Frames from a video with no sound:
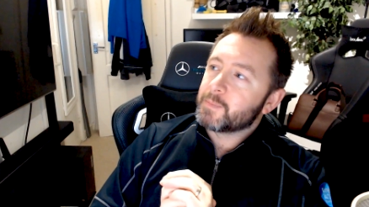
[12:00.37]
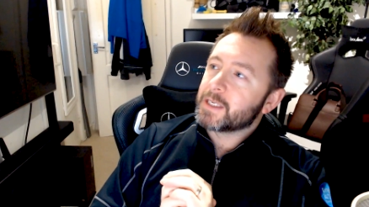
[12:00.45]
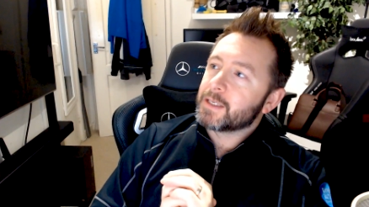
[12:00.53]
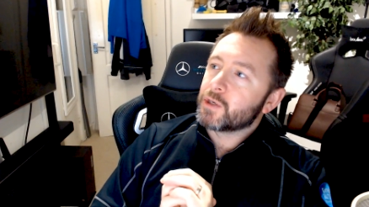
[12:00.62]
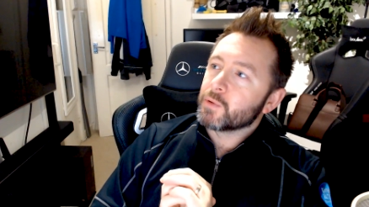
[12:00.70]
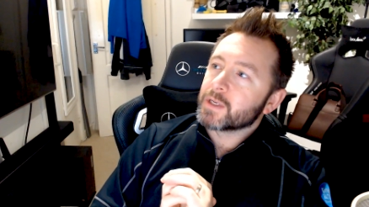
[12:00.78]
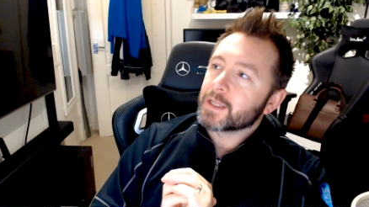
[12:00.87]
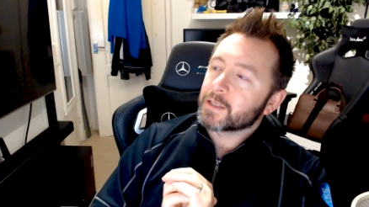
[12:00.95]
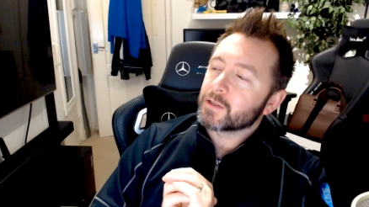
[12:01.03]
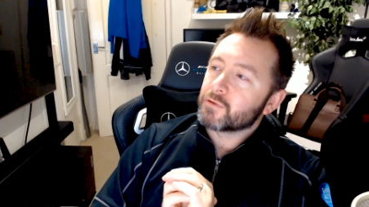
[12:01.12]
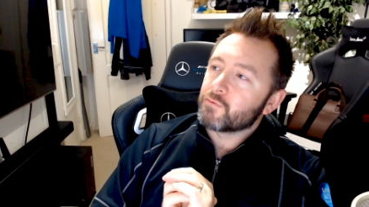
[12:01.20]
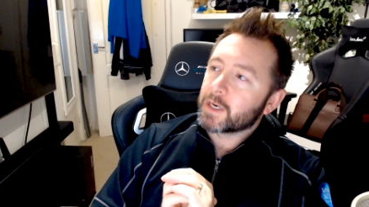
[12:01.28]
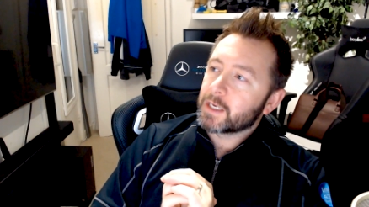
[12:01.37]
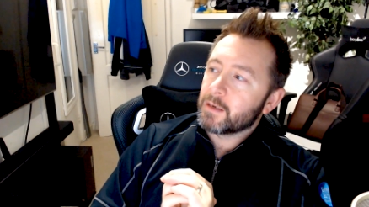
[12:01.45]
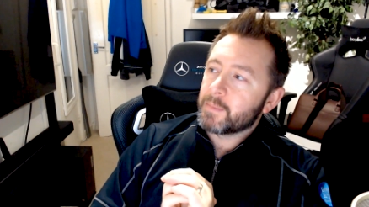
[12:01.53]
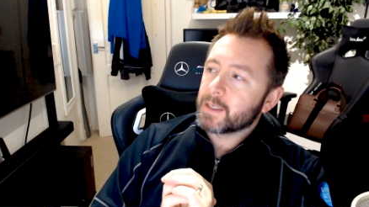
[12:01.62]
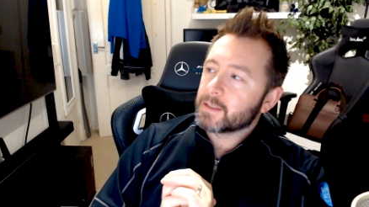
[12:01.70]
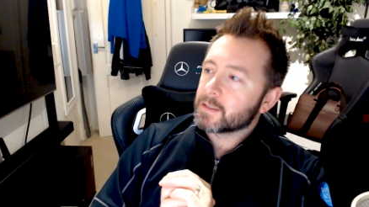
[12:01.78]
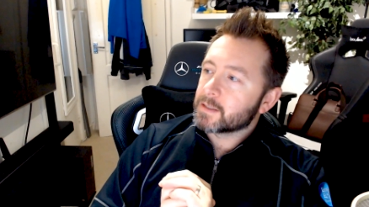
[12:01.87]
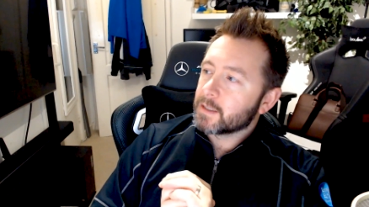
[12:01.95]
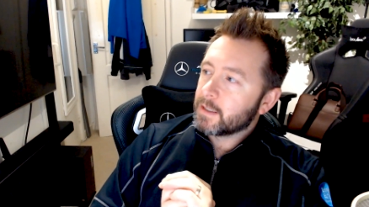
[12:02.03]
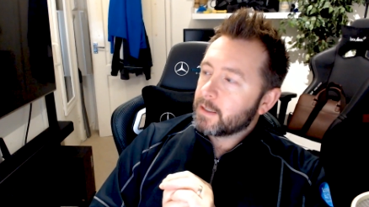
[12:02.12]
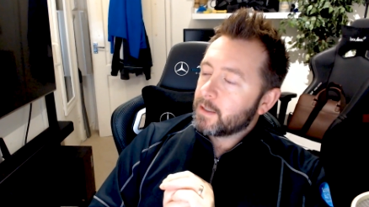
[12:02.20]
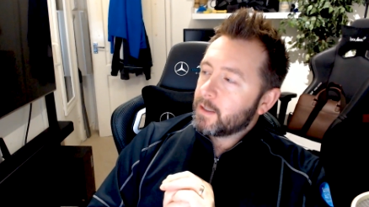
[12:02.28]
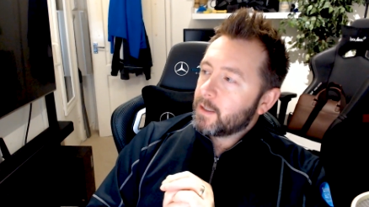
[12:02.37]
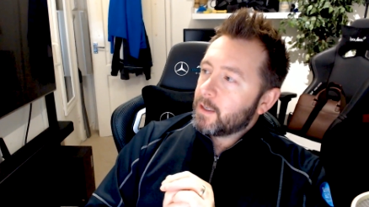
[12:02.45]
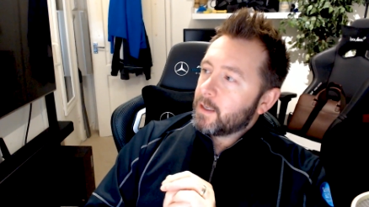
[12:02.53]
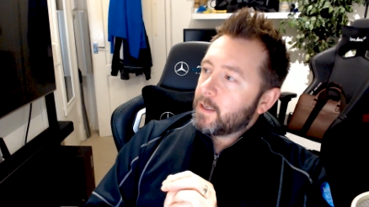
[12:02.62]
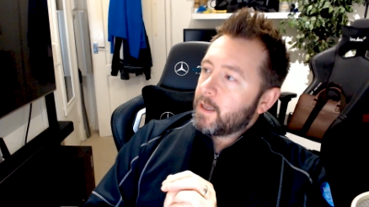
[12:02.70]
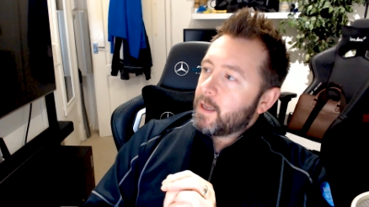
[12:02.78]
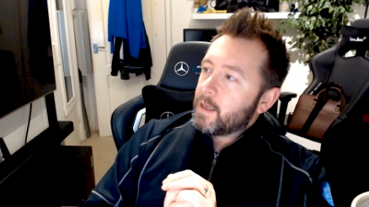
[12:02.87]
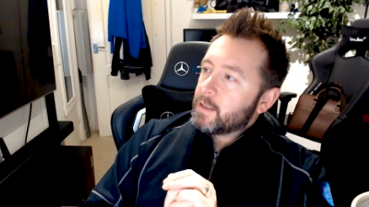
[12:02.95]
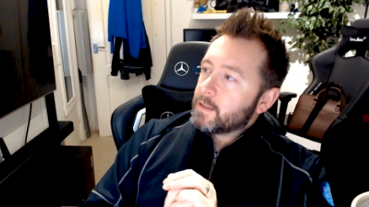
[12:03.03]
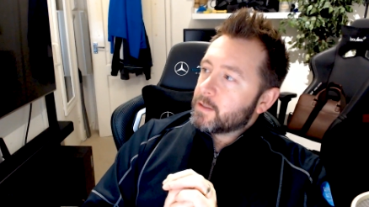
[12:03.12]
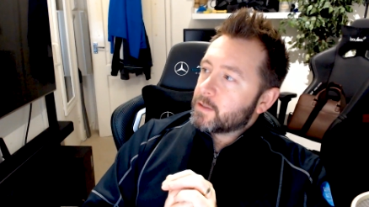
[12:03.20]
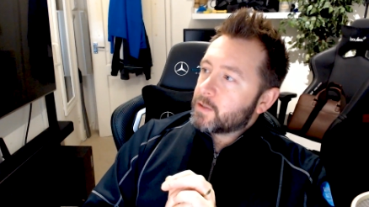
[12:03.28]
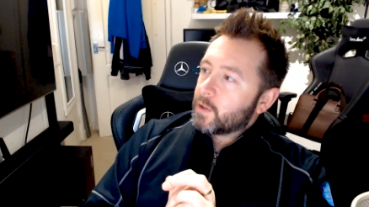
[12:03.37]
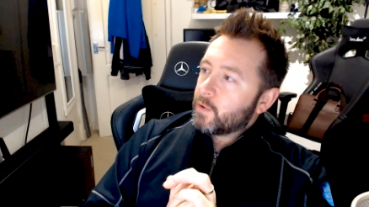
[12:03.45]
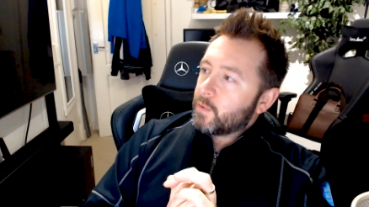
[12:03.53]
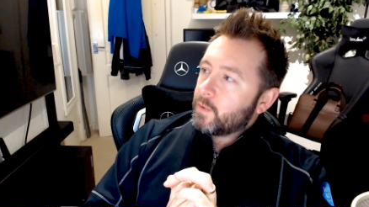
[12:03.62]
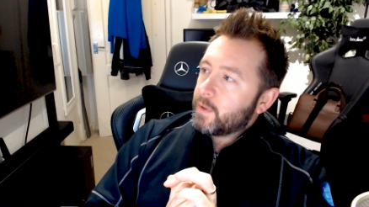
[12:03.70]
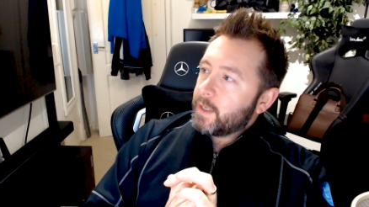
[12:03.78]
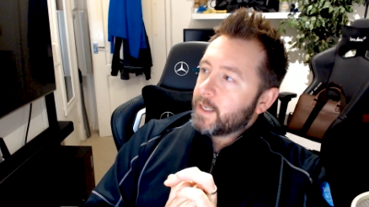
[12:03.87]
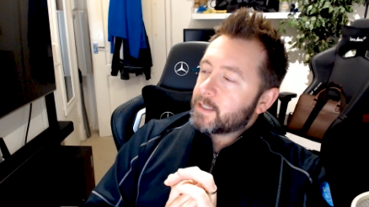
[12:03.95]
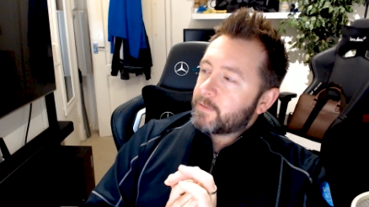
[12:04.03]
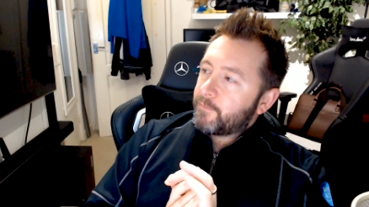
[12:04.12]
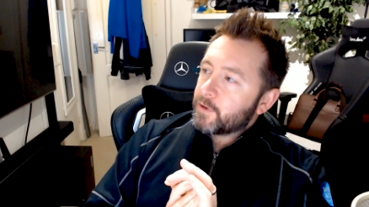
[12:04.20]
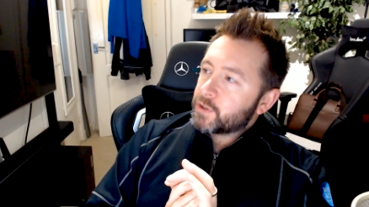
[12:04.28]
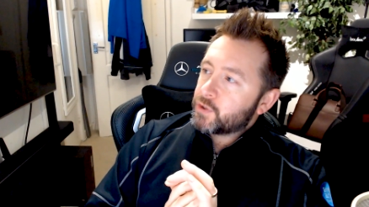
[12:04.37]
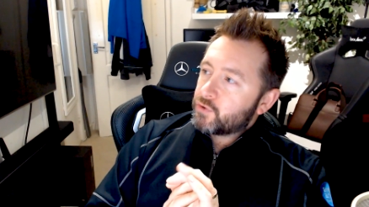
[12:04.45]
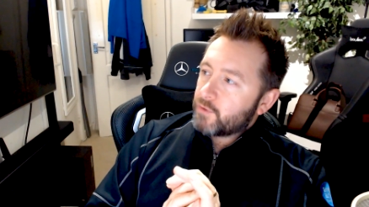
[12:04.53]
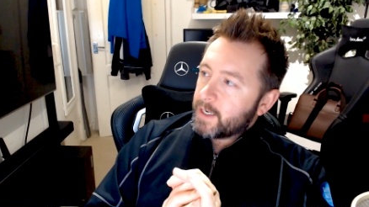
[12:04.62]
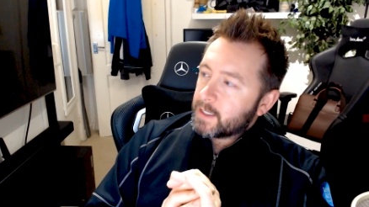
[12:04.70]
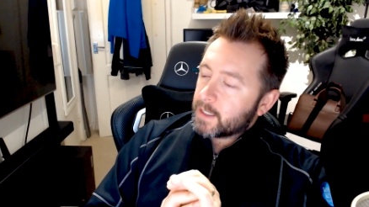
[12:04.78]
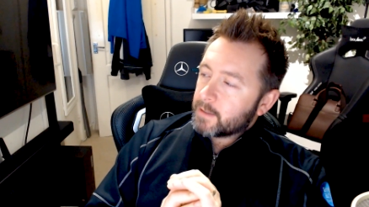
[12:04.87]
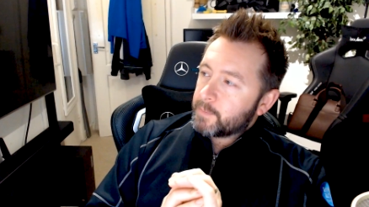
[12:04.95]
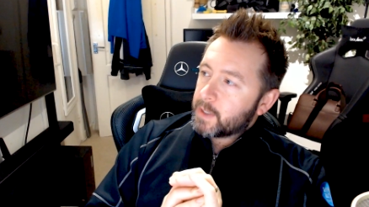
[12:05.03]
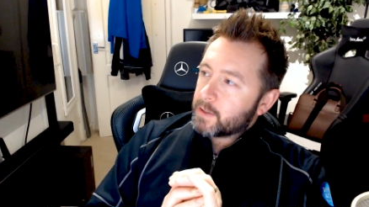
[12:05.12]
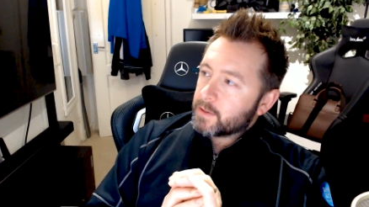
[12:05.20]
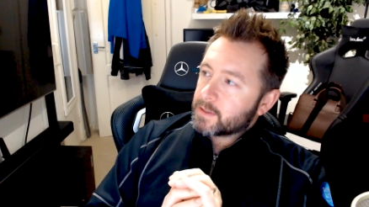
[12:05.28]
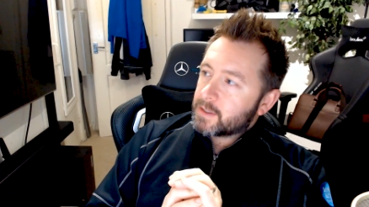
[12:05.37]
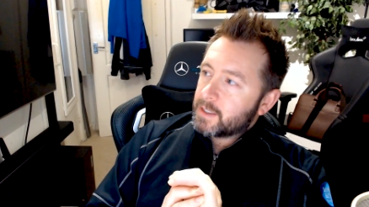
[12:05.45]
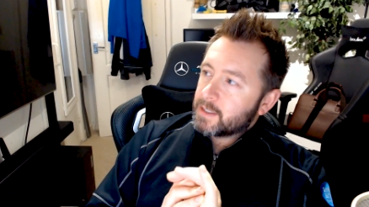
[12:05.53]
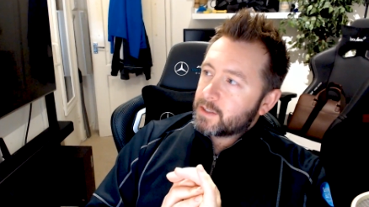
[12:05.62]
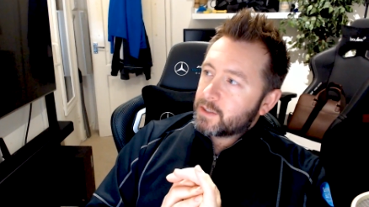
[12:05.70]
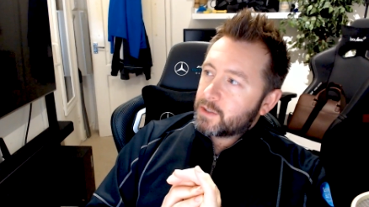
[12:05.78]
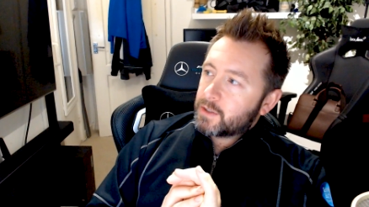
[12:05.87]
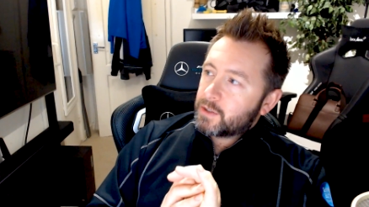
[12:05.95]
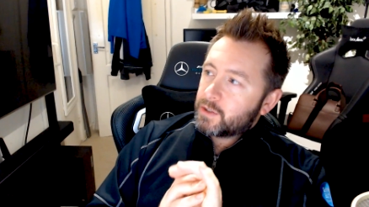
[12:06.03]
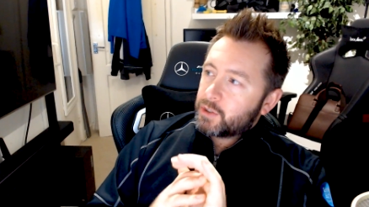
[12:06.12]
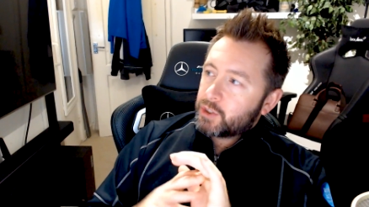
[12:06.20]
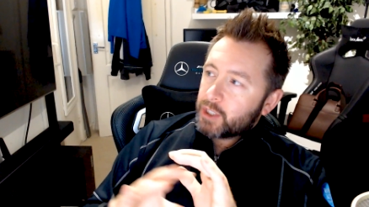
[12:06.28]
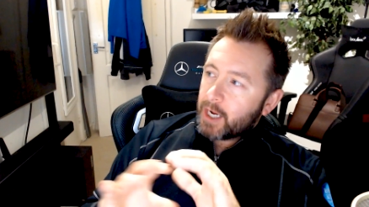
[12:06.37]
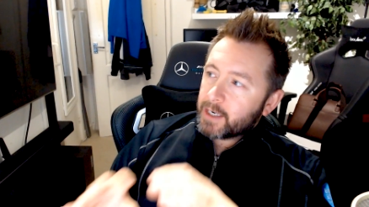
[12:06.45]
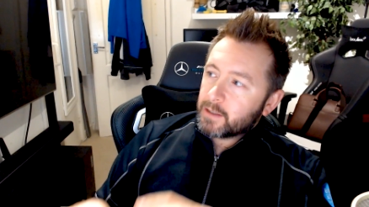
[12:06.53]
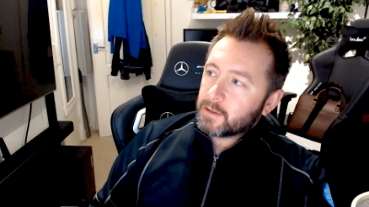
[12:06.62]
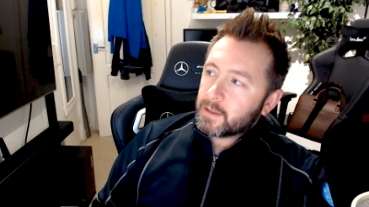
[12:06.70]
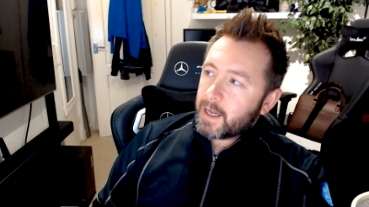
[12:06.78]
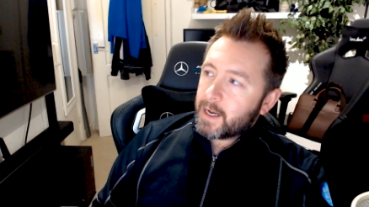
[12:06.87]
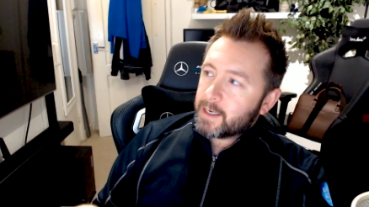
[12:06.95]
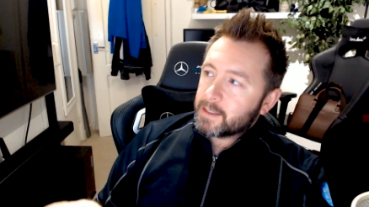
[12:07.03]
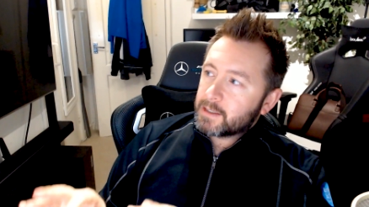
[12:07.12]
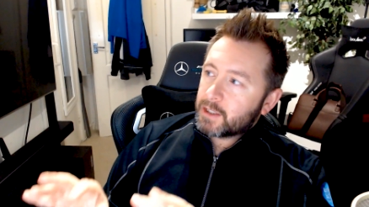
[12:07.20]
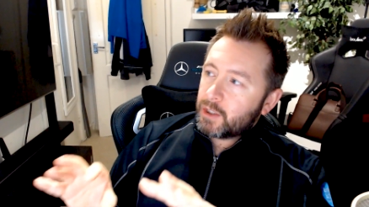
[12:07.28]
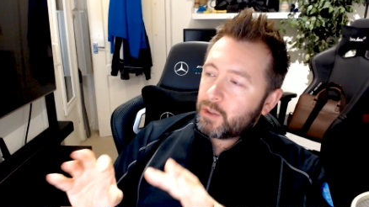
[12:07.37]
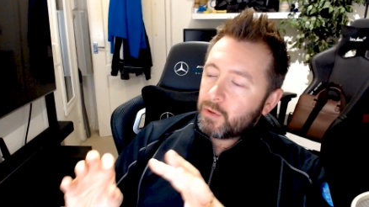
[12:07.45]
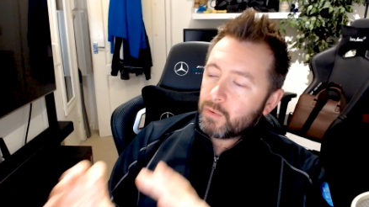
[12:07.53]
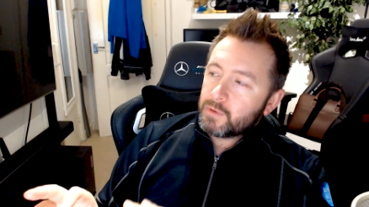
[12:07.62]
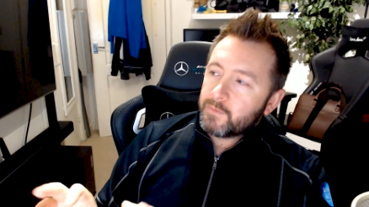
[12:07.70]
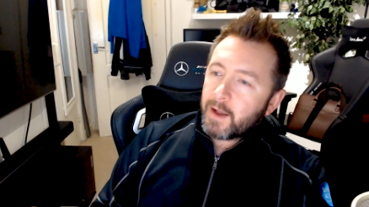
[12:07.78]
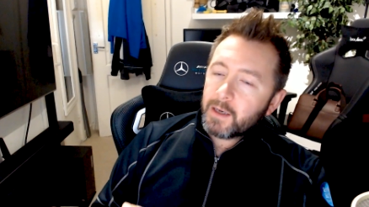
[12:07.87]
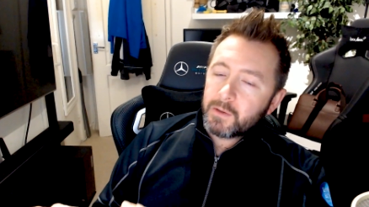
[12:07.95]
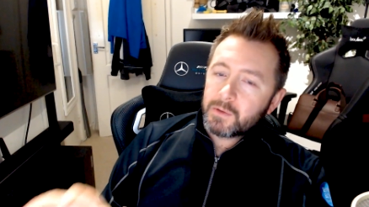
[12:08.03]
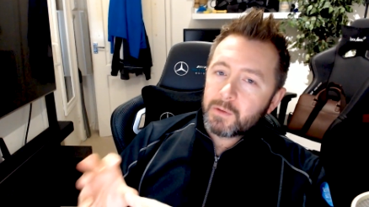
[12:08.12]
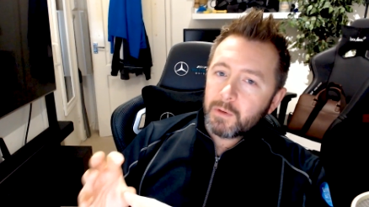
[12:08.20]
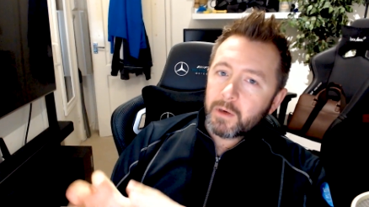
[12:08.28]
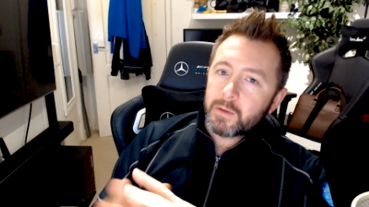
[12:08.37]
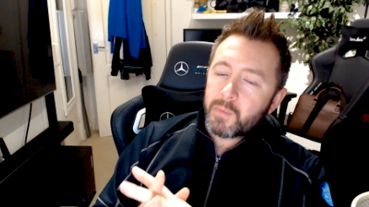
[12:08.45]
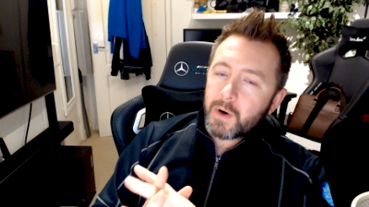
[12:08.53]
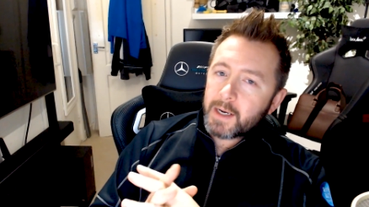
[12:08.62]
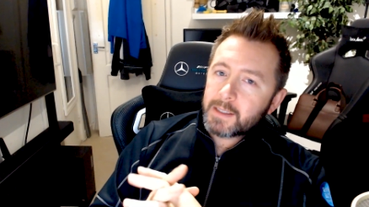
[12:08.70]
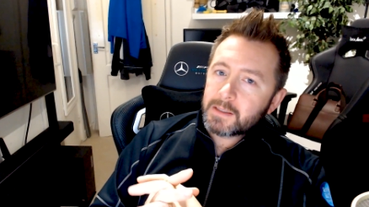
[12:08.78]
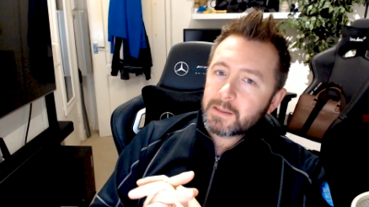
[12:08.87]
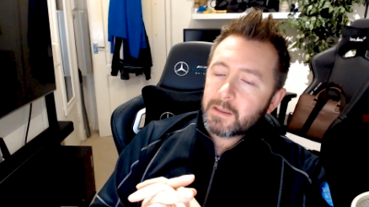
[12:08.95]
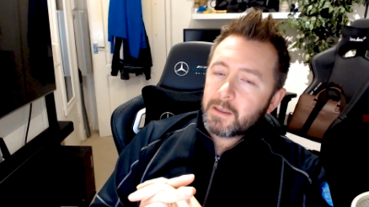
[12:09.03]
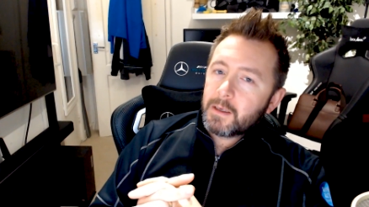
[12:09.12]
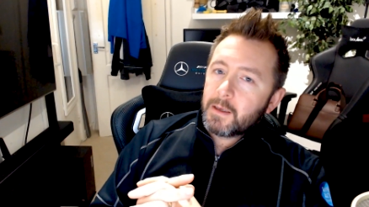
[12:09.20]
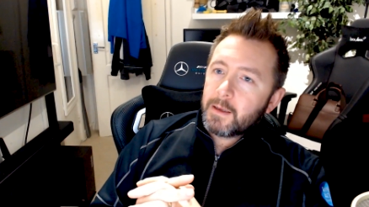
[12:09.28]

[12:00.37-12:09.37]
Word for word: to be doing that on a regular basis. So it's frustrating, because this channel has huge value to a lot of brands.